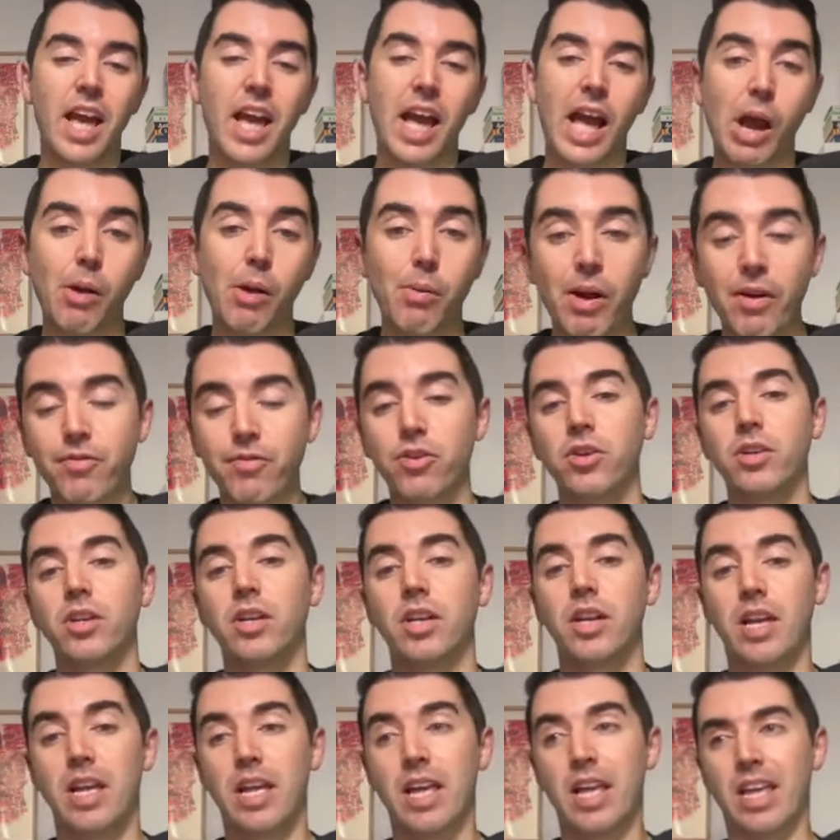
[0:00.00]
However,
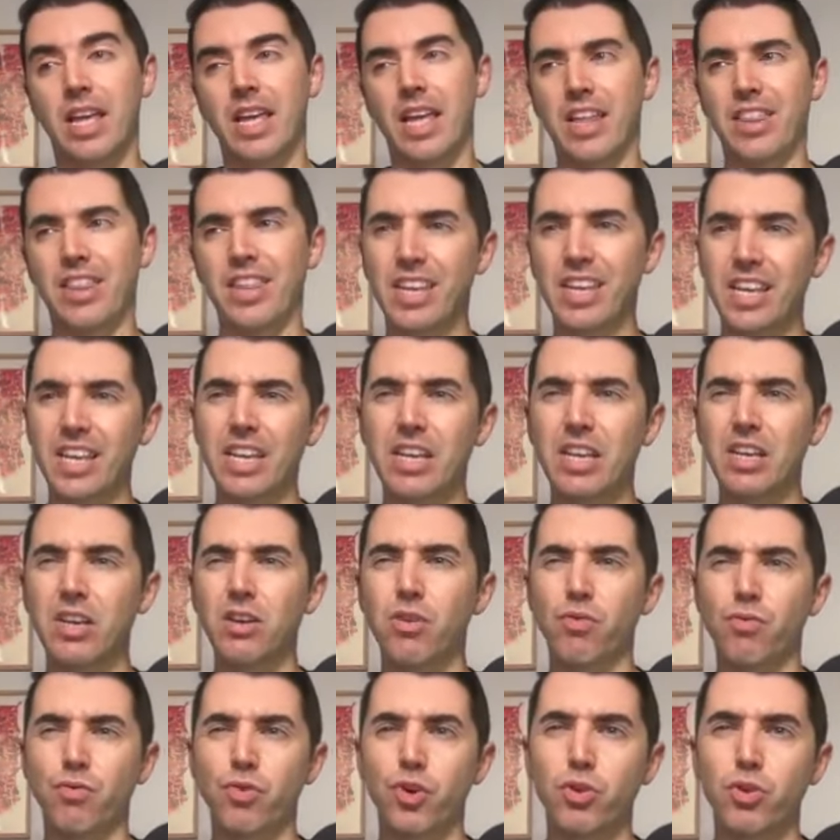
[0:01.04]
I think he
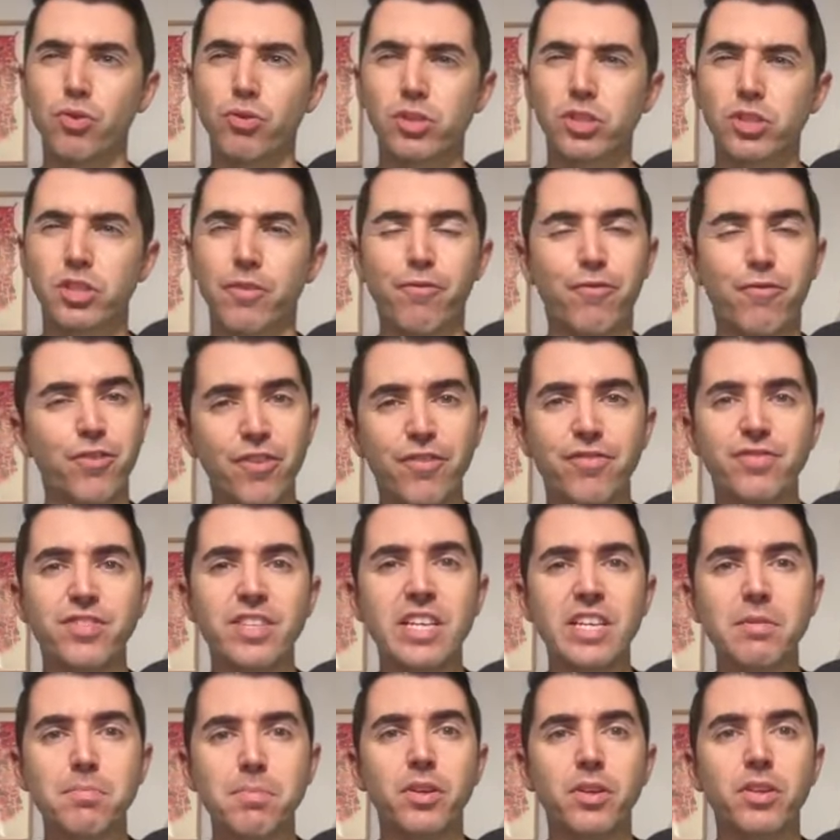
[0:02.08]
rose to
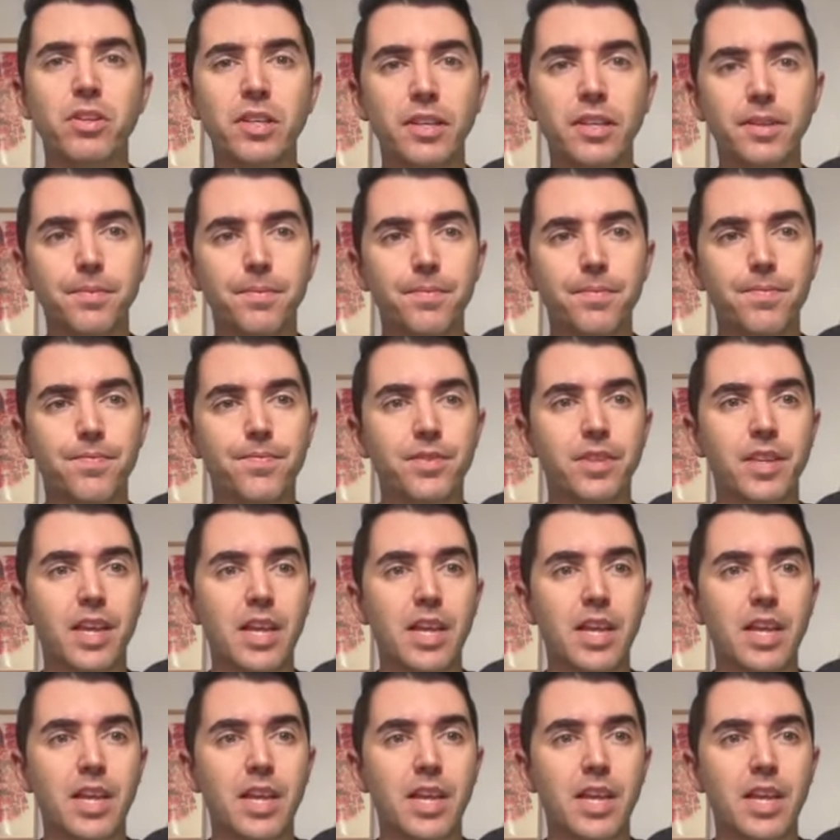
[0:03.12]
15 million